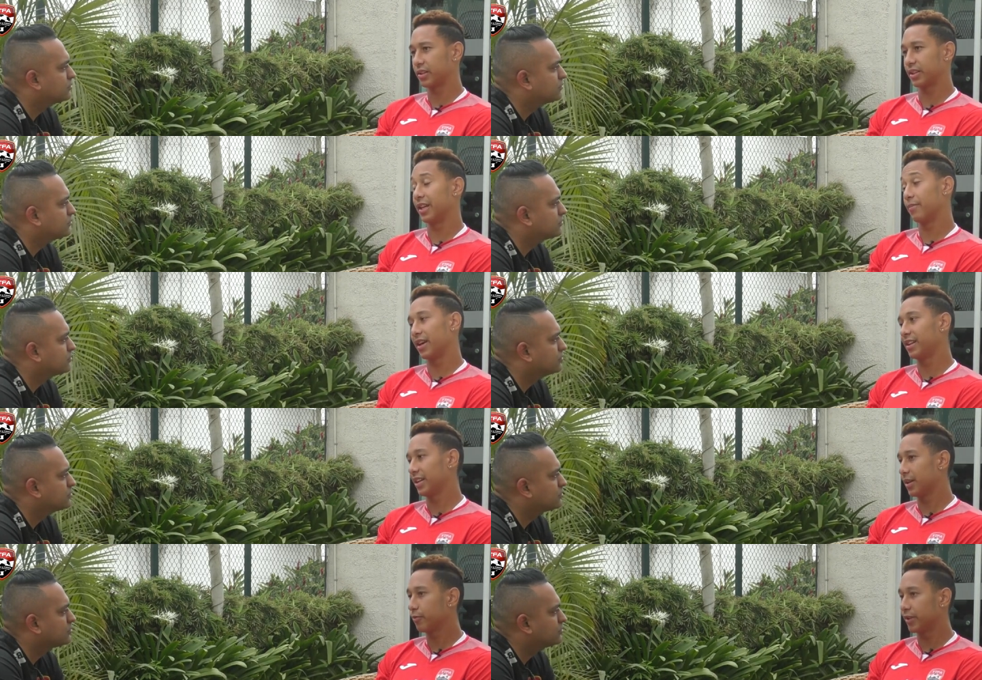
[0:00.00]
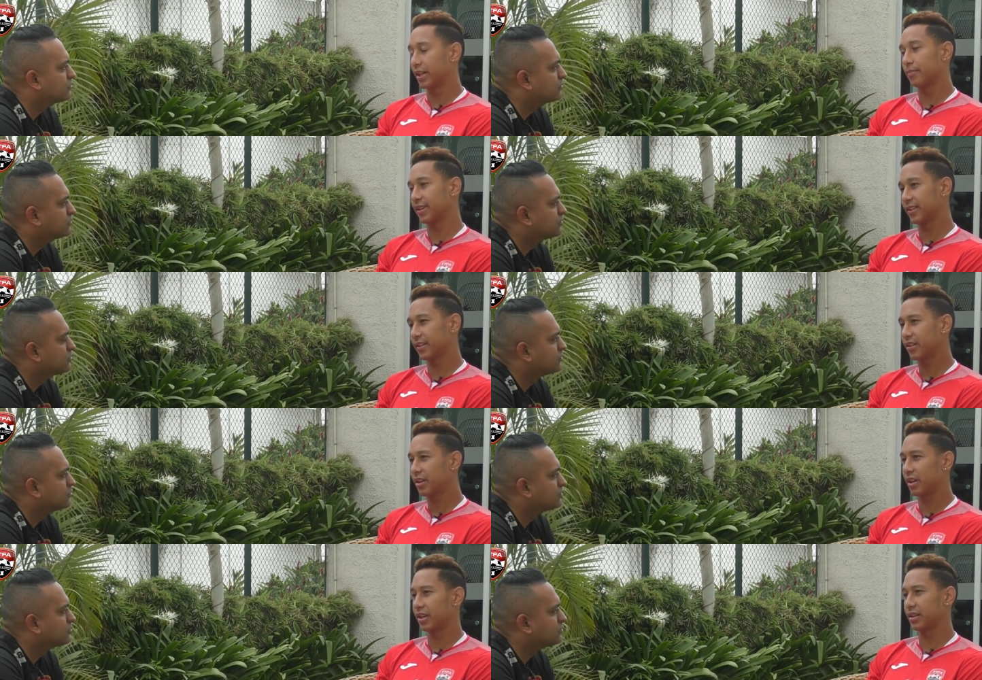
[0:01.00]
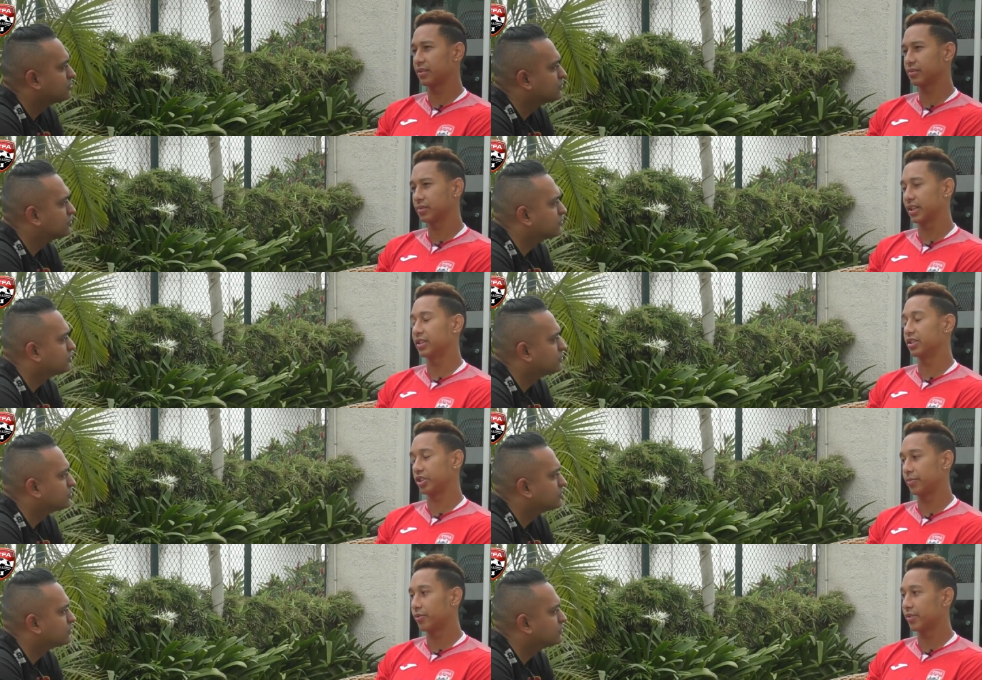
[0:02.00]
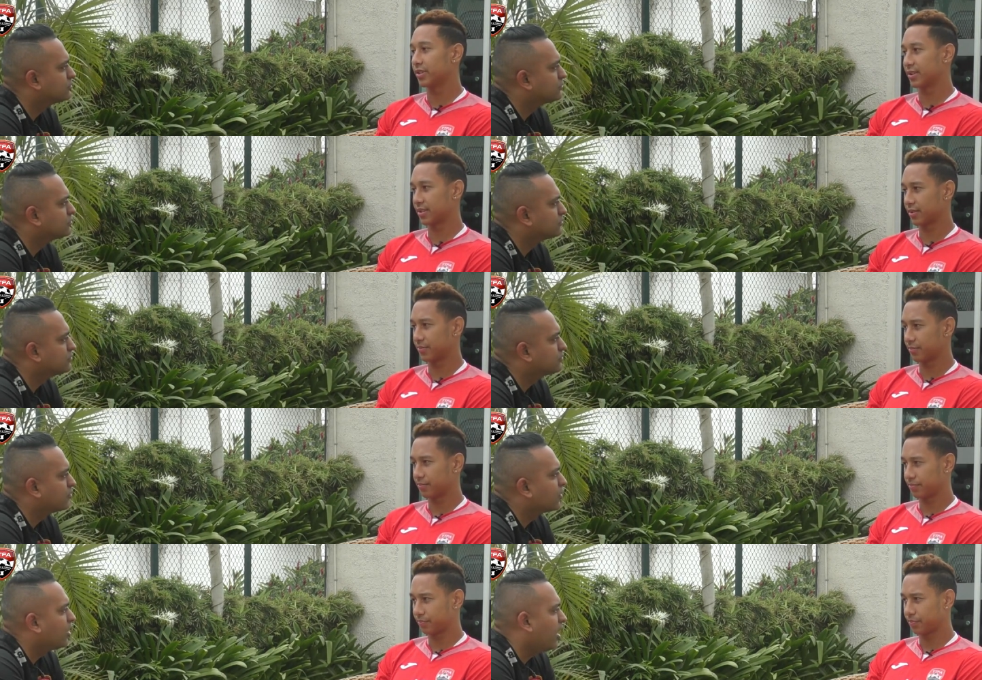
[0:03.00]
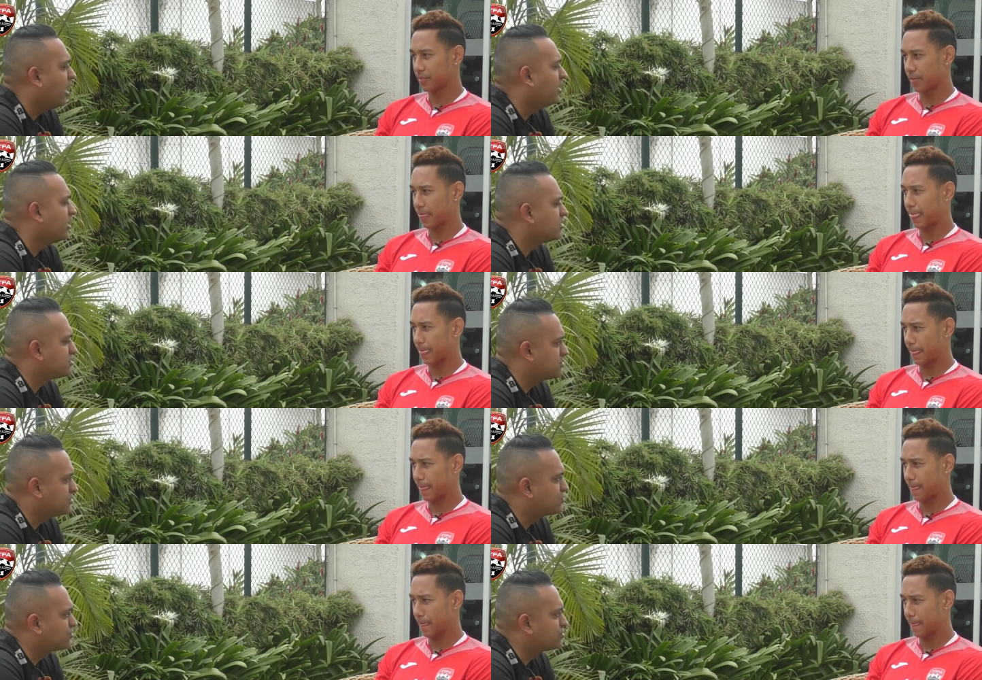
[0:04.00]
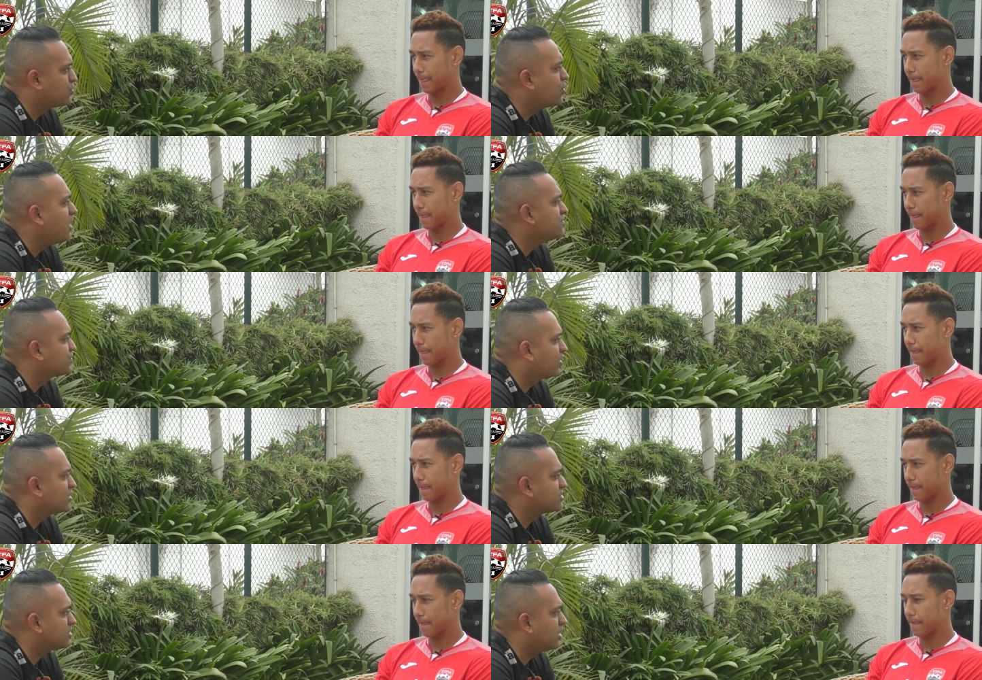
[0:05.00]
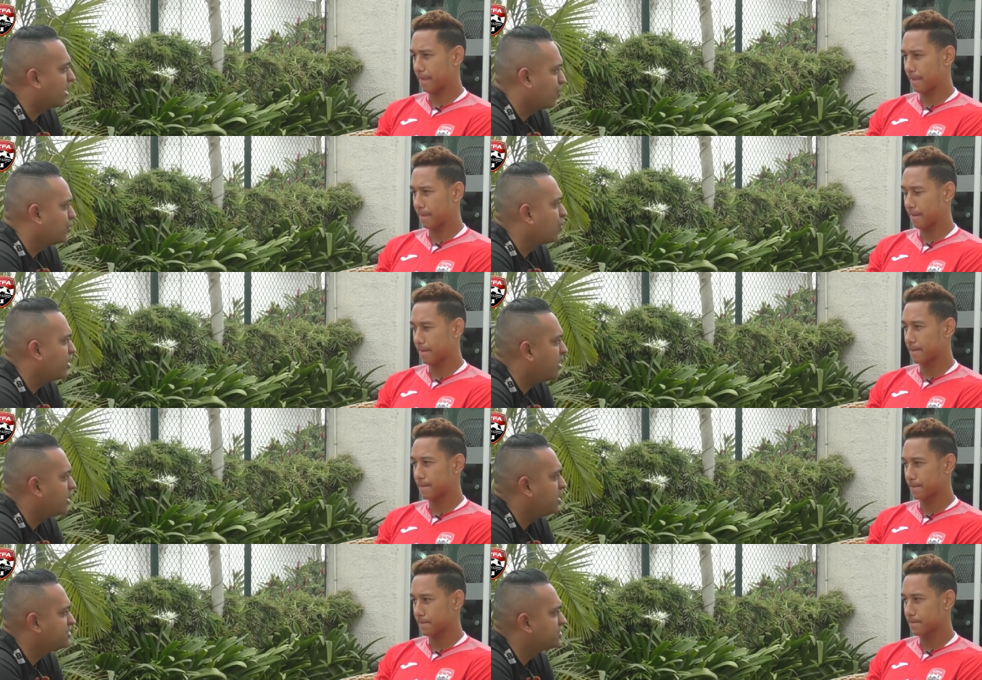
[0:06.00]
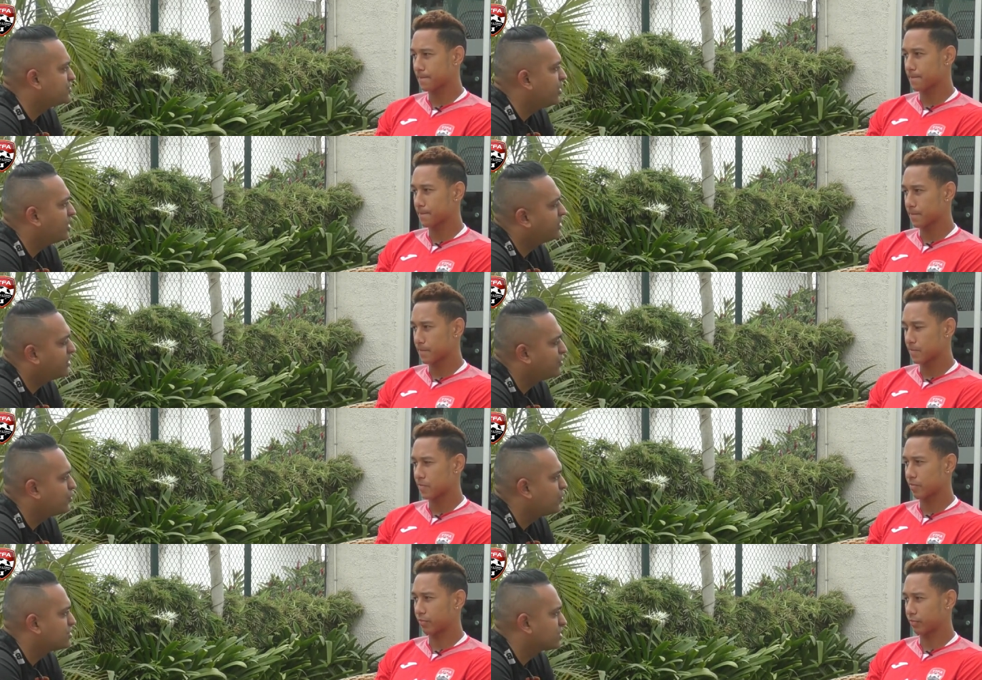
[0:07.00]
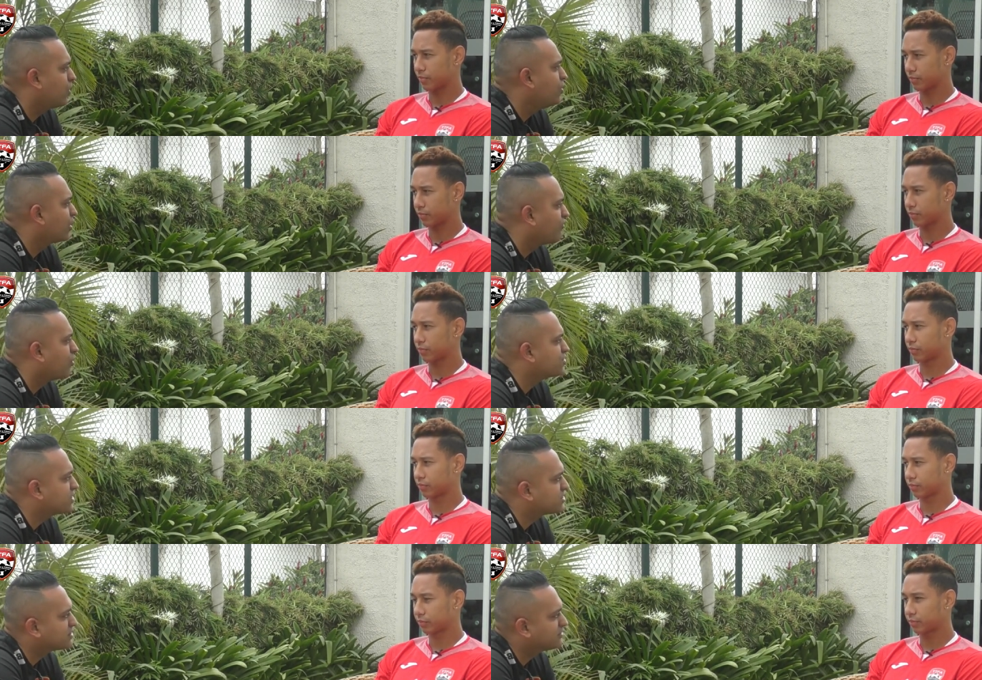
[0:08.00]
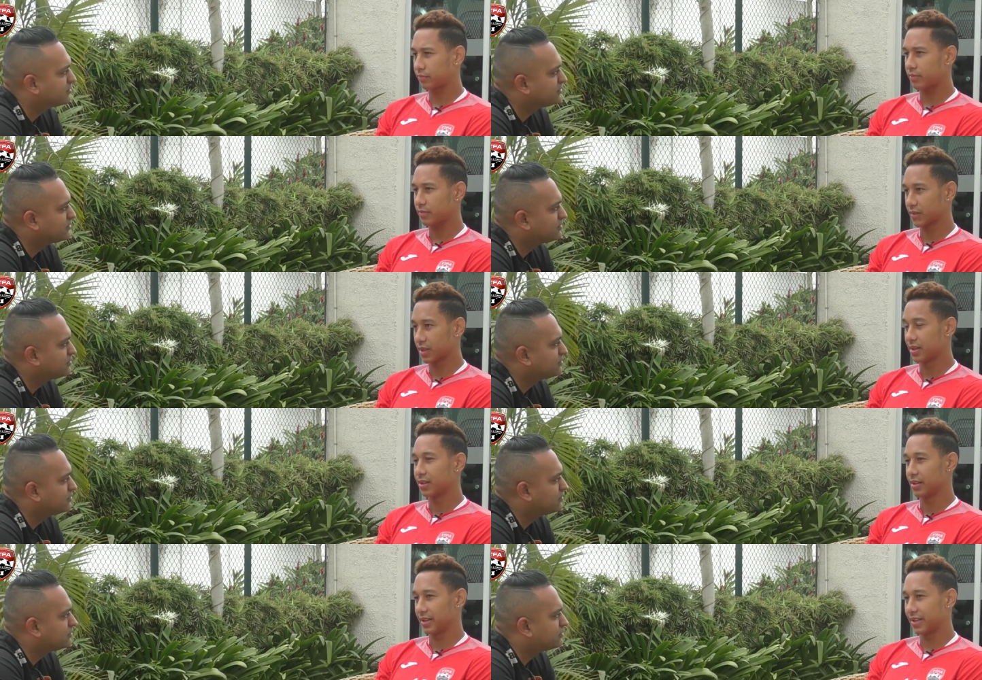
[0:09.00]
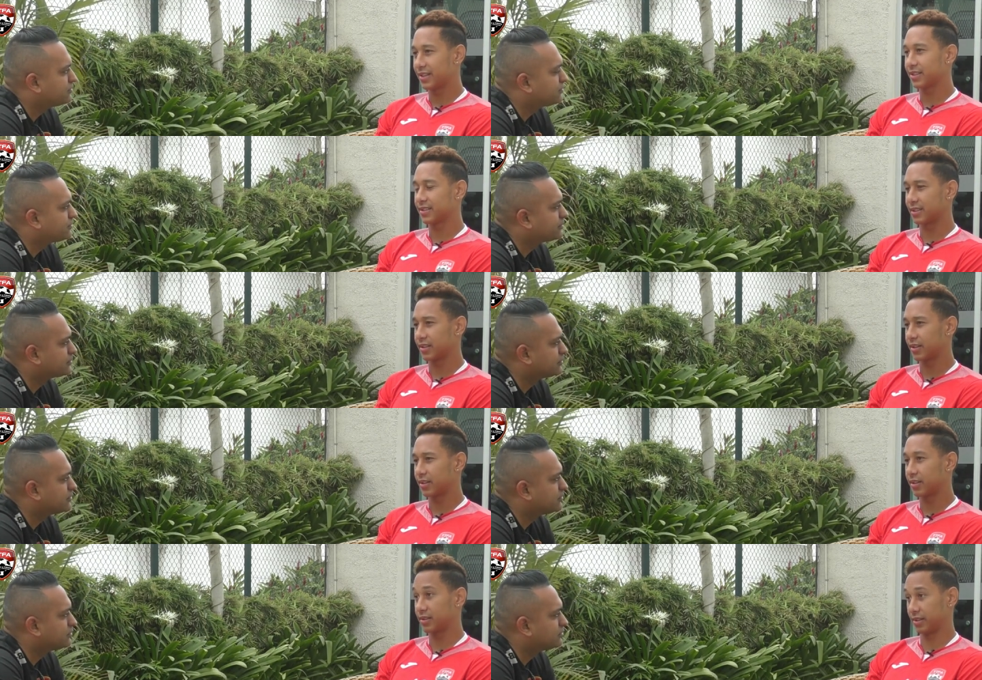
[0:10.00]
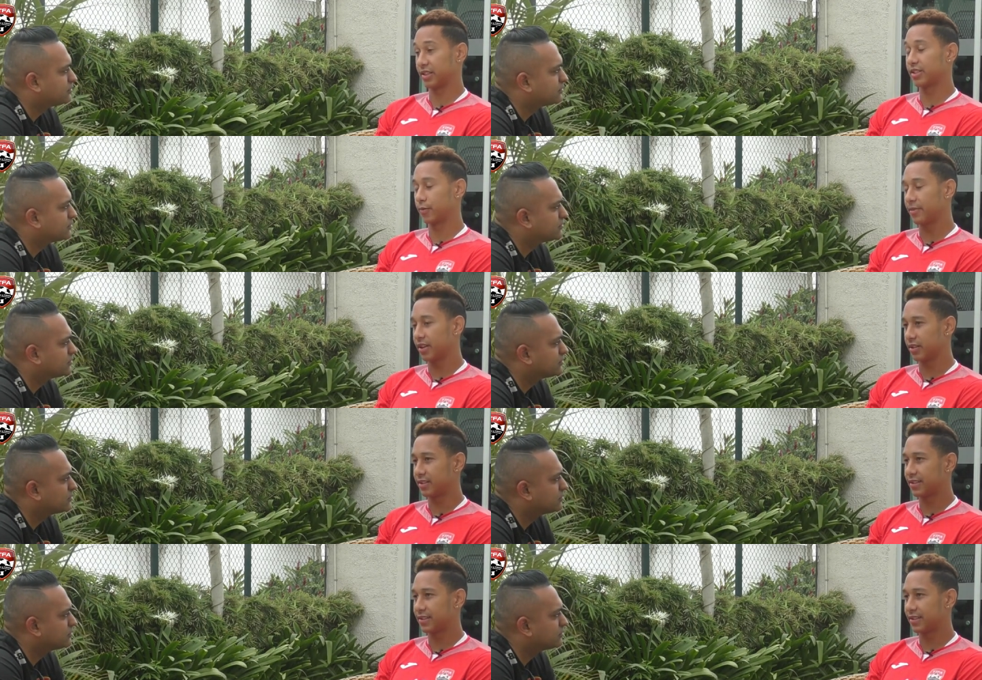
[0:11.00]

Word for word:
Speaker 1: game by game, we get better and get the three points. And uh, two games for us uh,
Speaker 2: Ecuador here later today, and then Honduras. How we look forward to it?
Speaker 1: yeah, it's uh, this will be a good